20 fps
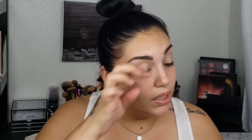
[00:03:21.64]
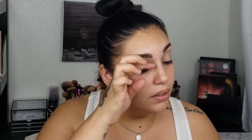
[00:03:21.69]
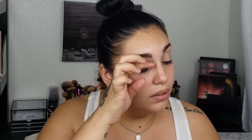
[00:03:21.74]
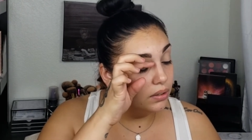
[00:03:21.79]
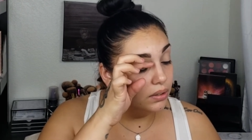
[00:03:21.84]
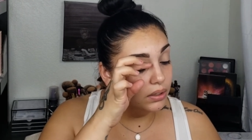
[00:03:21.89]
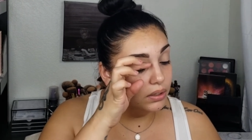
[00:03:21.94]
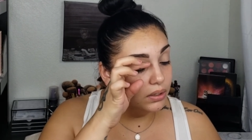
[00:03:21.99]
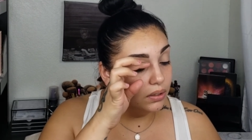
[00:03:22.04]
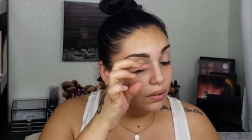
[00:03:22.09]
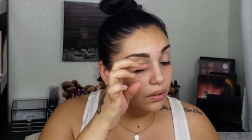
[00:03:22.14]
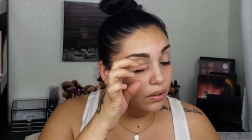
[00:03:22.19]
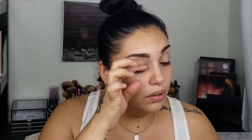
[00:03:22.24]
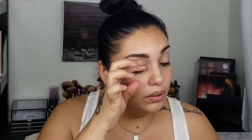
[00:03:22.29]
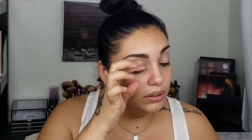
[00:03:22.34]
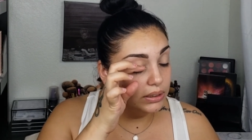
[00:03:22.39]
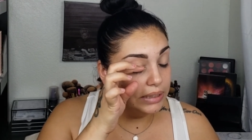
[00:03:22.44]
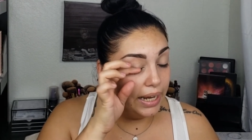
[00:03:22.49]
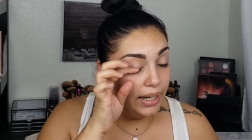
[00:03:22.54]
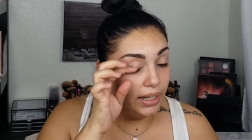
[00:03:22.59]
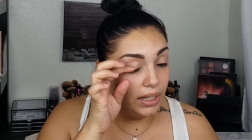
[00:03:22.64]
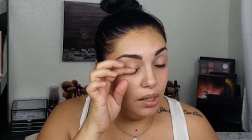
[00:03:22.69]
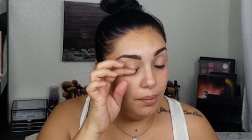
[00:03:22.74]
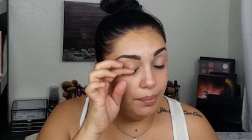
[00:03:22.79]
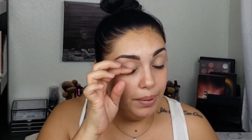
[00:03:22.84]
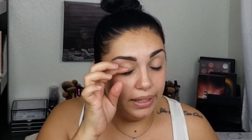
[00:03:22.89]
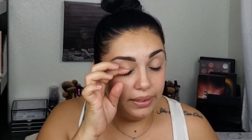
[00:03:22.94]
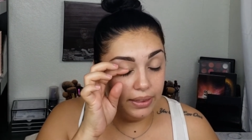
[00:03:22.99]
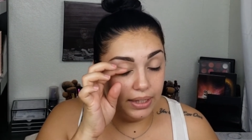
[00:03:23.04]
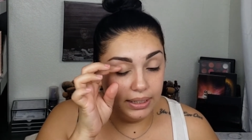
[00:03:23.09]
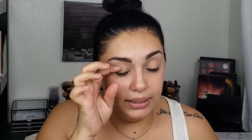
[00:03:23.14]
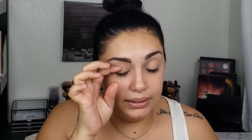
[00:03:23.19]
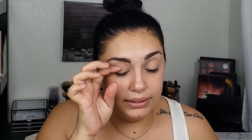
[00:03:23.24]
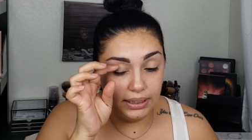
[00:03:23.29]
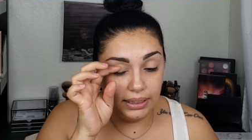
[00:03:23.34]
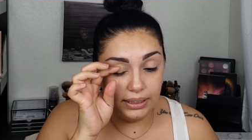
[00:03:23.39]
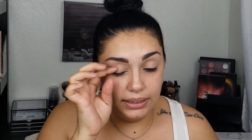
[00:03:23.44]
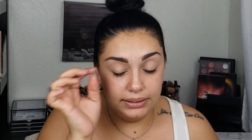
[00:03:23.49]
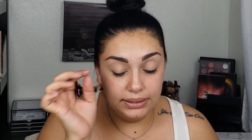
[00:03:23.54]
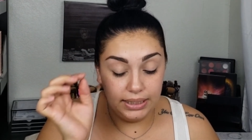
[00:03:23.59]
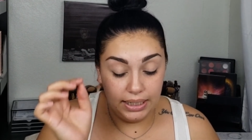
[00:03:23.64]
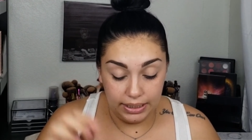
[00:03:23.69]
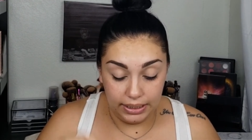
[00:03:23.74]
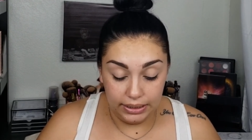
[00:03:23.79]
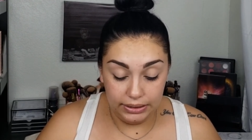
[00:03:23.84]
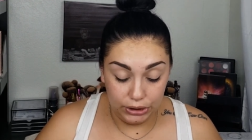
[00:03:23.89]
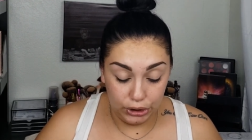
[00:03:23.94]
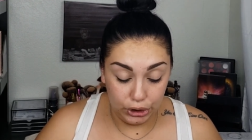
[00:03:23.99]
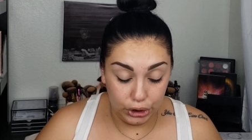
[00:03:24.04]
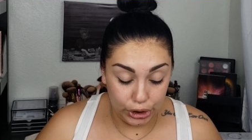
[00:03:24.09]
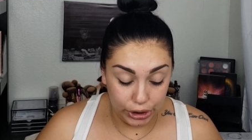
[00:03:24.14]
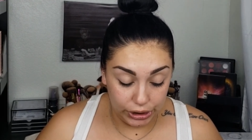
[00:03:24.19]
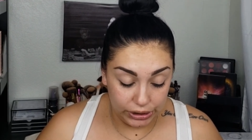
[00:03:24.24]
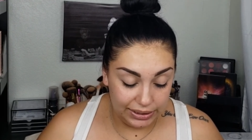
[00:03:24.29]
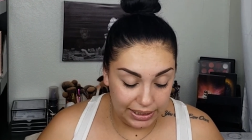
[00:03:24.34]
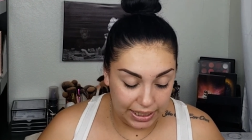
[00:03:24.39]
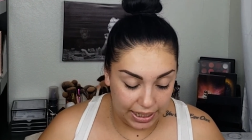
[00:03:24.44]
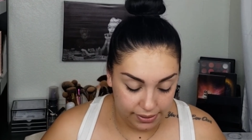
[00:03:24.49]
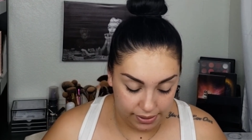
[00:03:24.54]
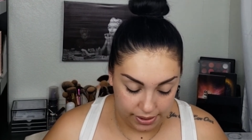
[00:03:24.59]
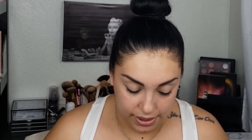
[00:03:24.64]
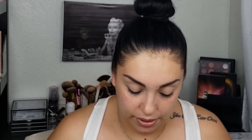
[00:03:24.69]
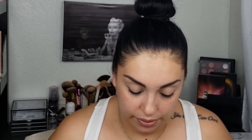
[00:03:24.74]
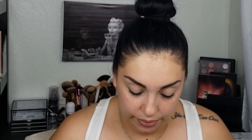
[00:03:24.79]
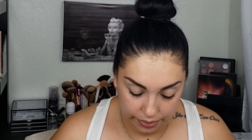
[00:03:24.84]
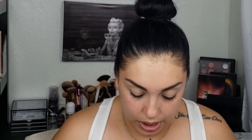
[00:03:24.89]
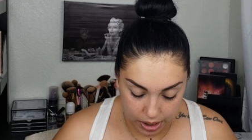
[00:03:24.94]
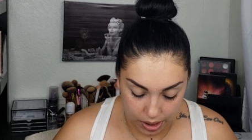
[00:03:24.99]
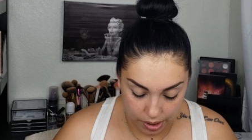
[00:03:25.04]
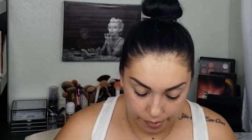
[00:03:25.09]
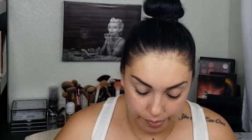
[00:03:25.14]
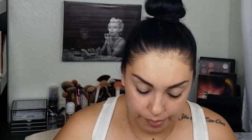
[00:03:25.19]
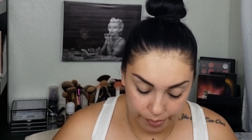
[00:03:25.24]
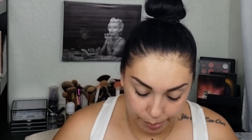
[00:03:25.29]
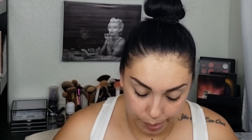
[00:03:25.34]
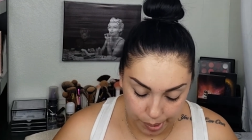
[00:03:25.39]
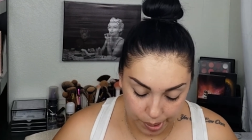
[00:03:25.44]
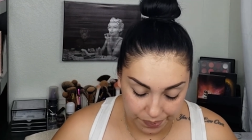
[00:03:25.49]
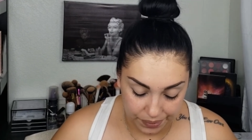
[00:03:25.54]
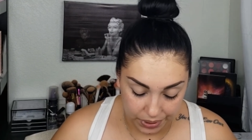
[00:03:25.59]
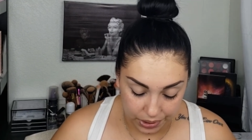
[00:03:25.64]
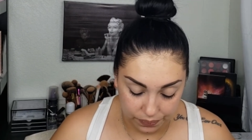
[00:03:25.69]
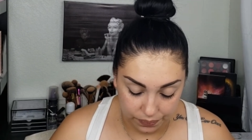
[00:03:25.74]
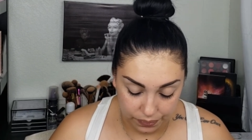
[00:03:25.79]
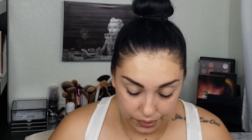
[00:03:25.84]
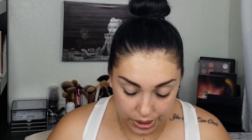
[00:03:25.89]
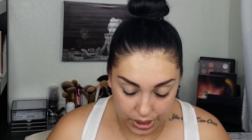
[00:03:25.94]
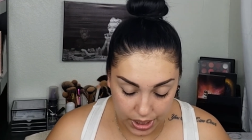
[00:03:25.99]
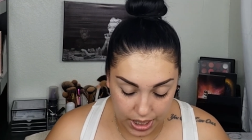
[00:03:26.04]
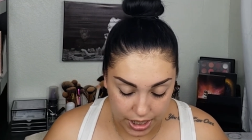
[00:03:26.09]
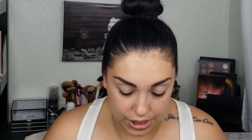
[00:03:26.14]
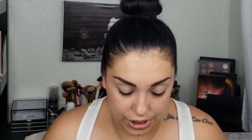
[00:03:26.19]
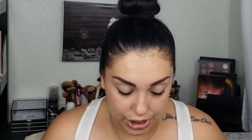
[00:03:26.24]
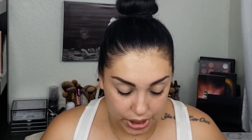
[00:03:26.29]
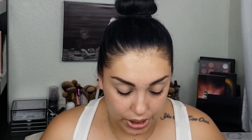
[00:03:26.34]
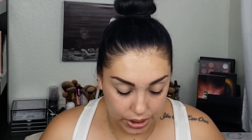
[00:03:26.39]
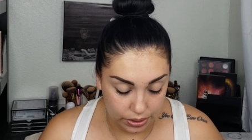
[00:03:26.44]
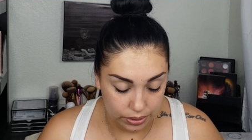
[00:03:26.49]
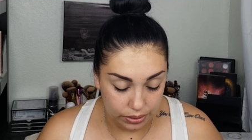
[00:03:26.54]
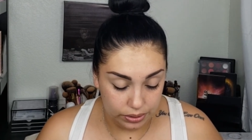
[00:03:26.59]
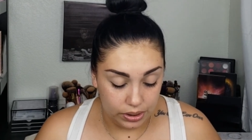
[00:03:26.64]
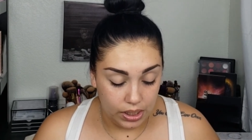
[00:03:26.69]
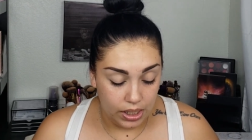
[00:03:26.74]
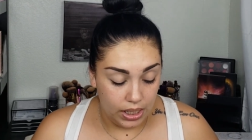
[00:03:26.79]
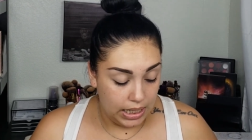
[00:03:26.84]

Still a little tacky, but I think it's like it's a good tacky, perfect for the eyeshadows.